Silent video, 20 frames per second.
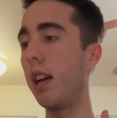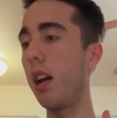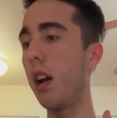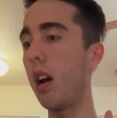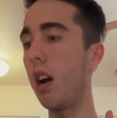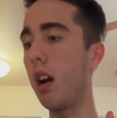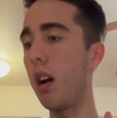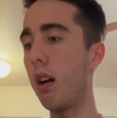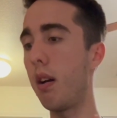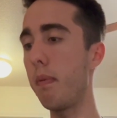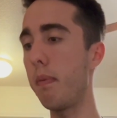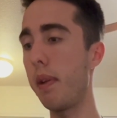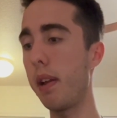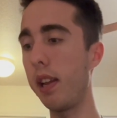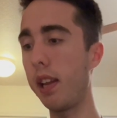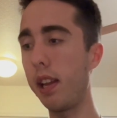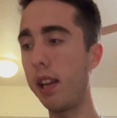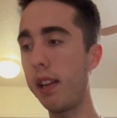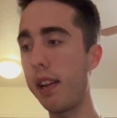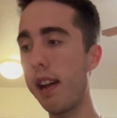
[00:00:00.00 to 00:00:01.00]

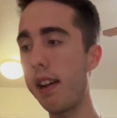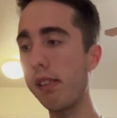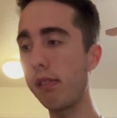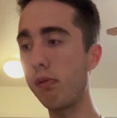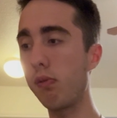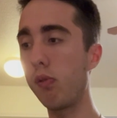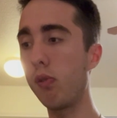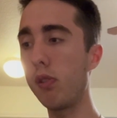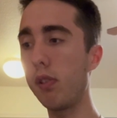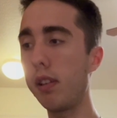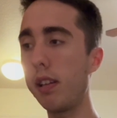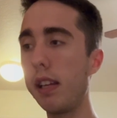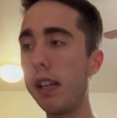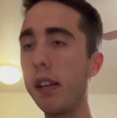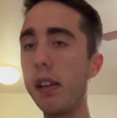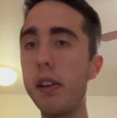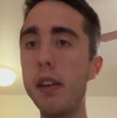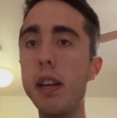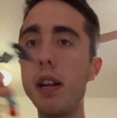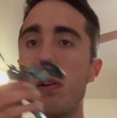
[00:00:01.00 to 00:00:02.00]
And as for
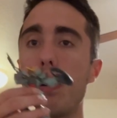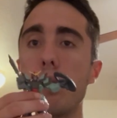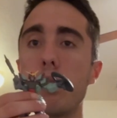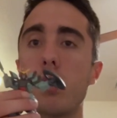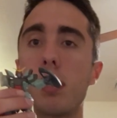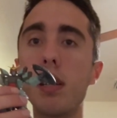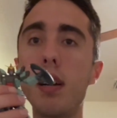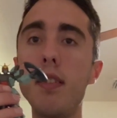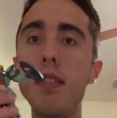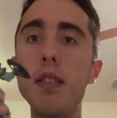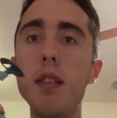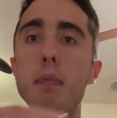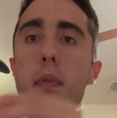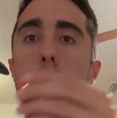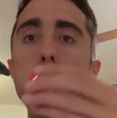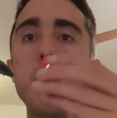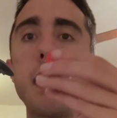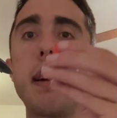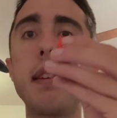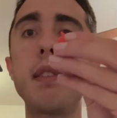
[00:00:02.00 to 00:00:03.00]
the Neros Gundam,
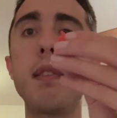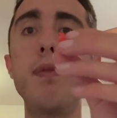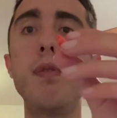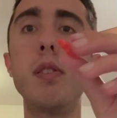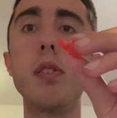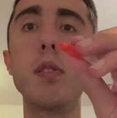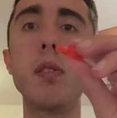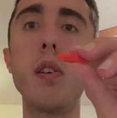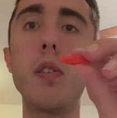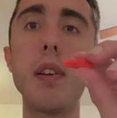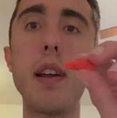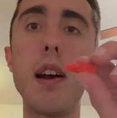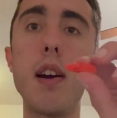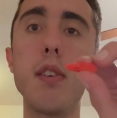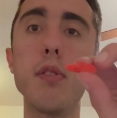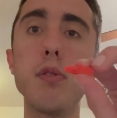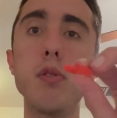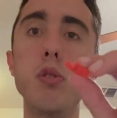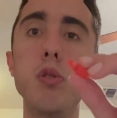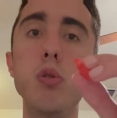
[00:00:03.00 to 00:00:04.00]
I'm gonna have to figure out
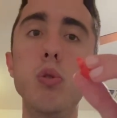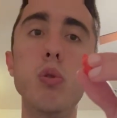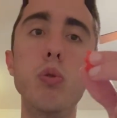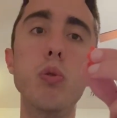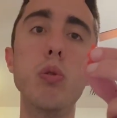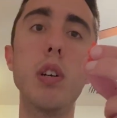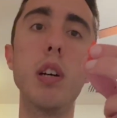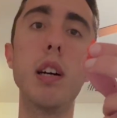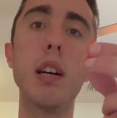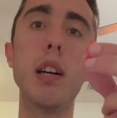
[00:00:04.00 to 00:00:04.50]
how to